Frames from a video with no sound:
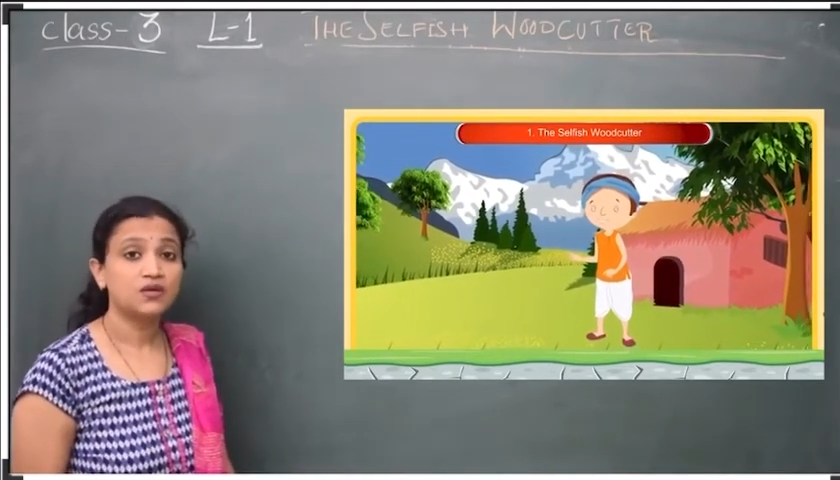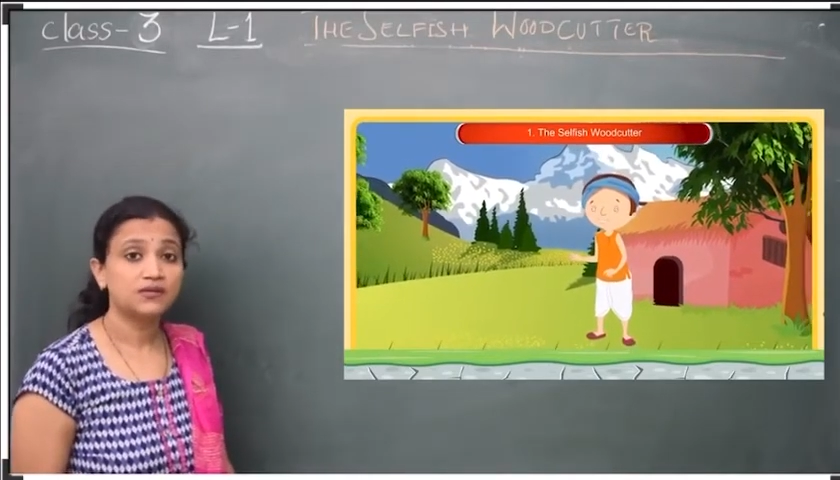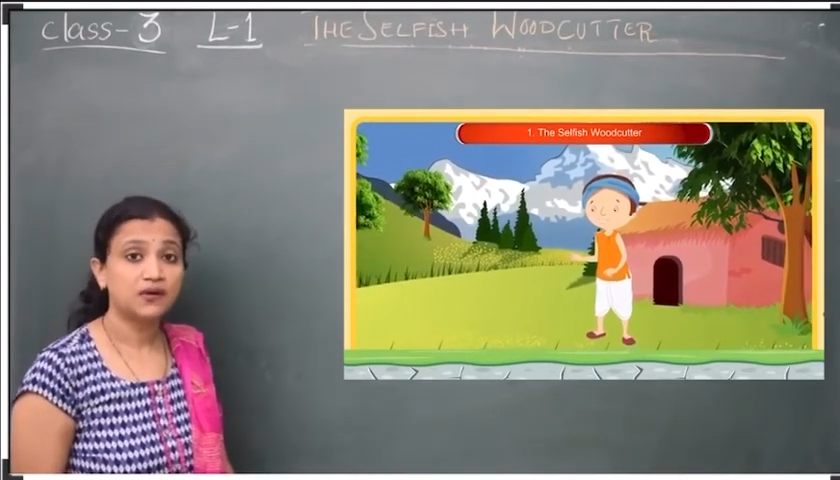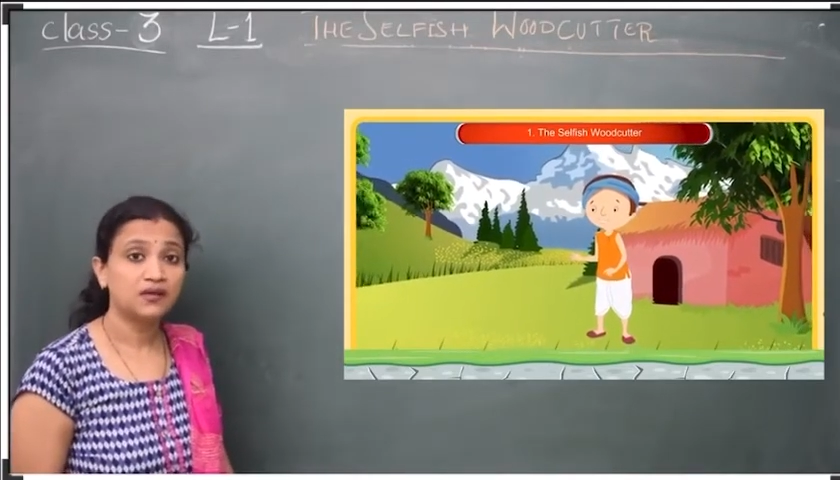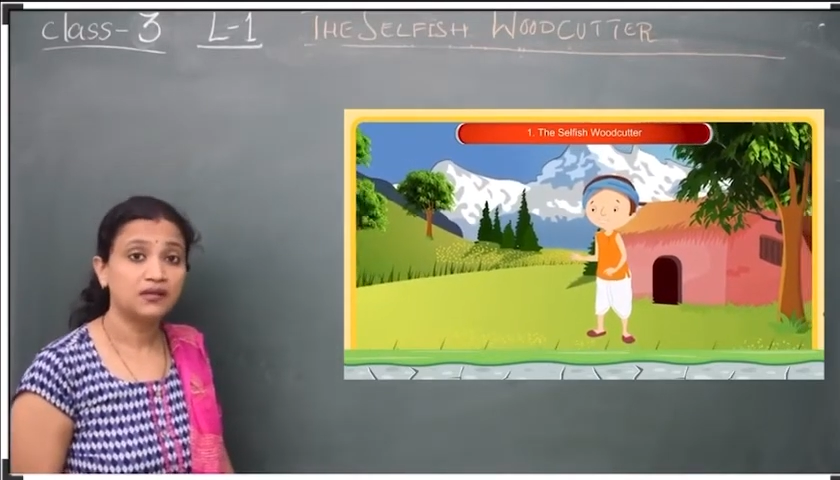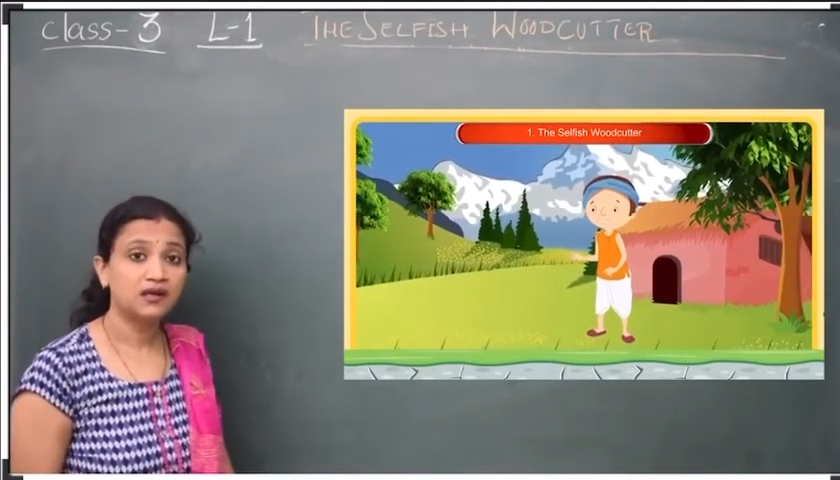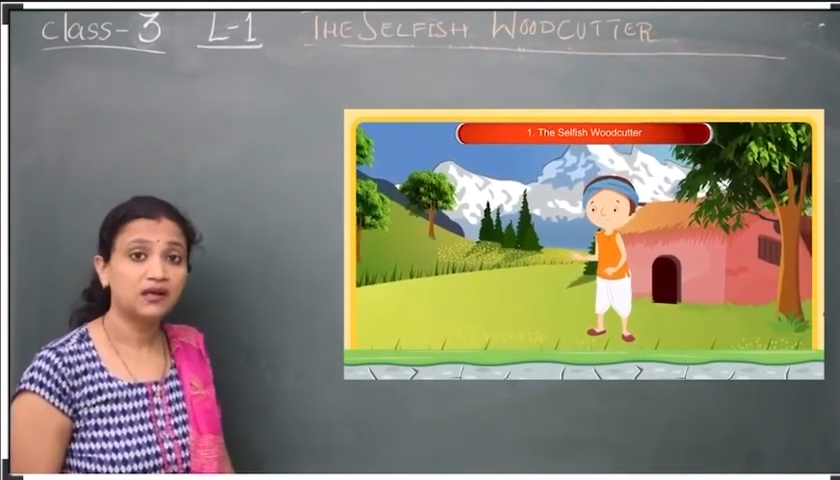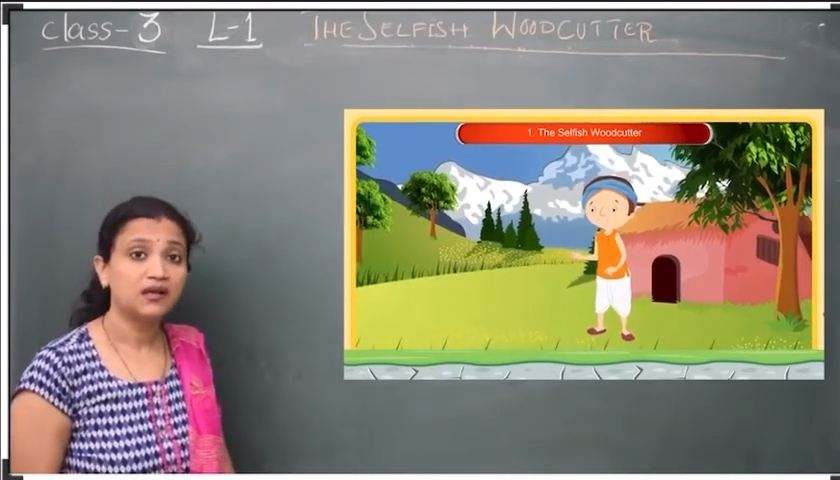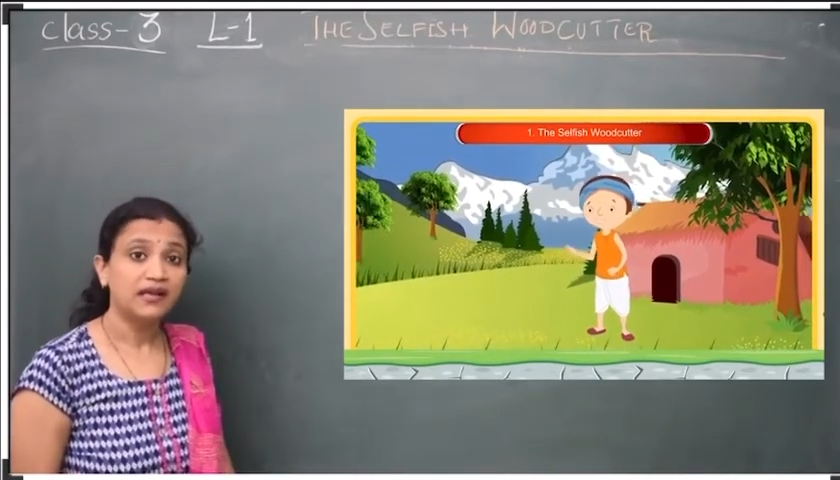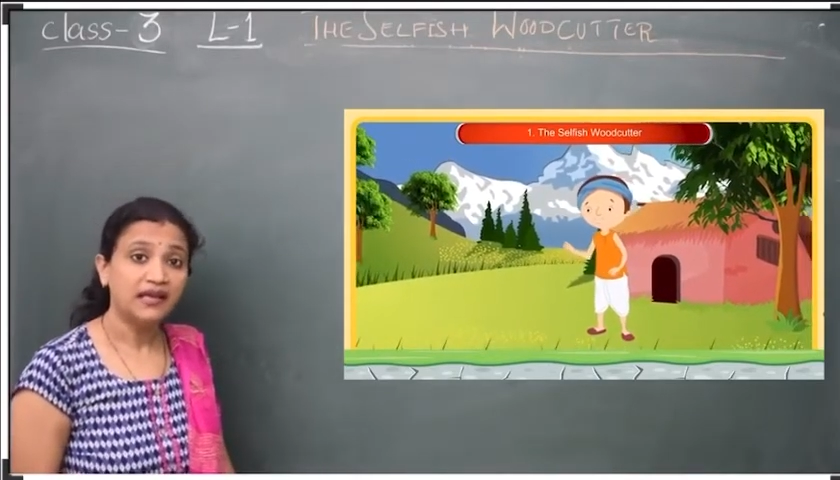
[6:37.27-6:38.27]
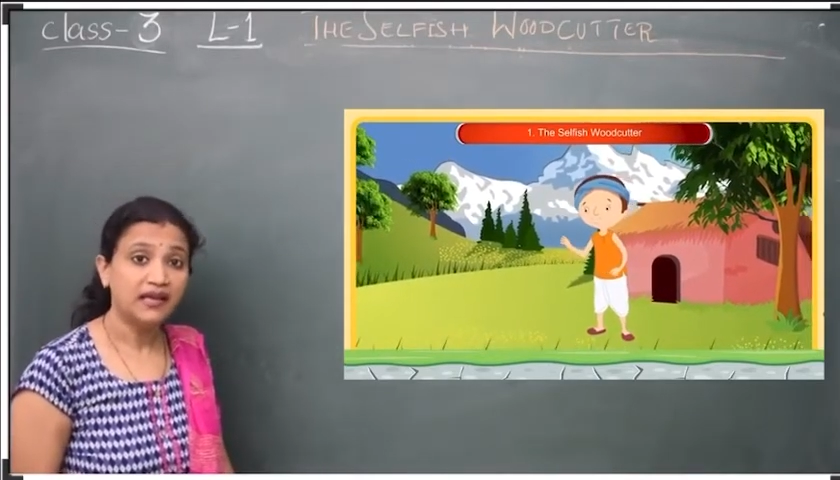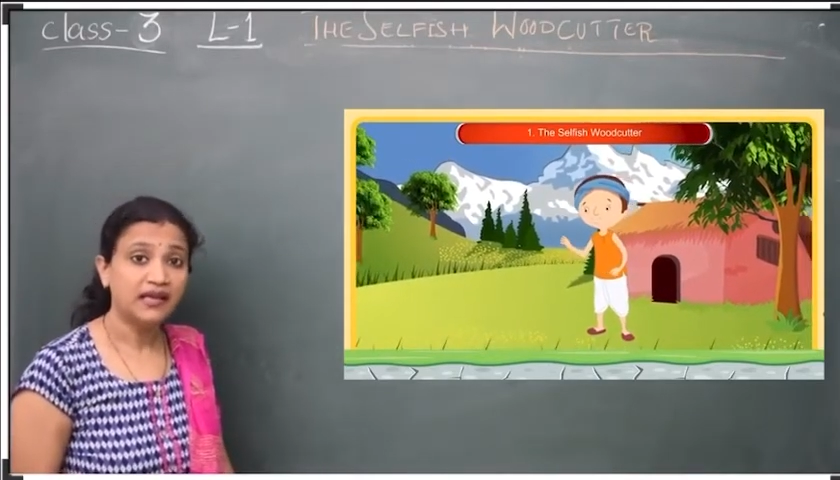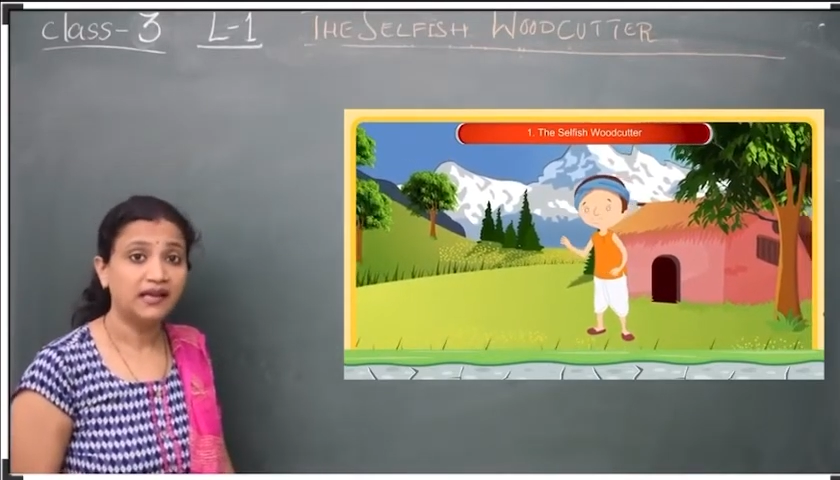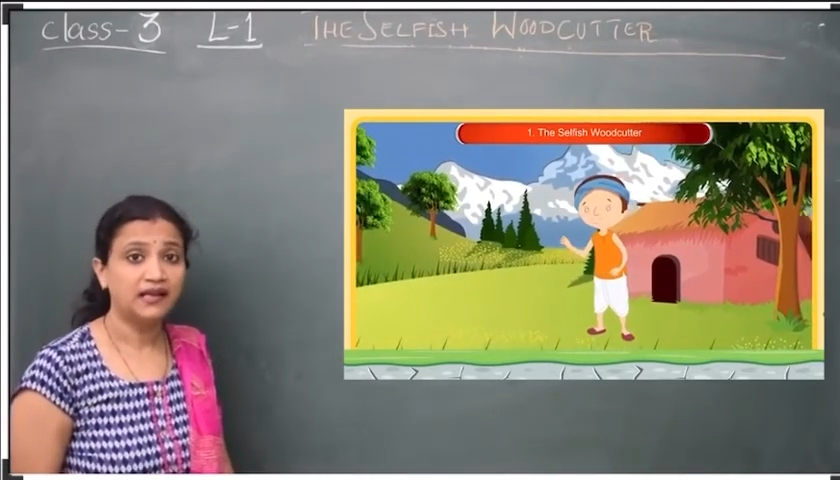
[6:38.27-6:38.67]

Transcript: on the hill.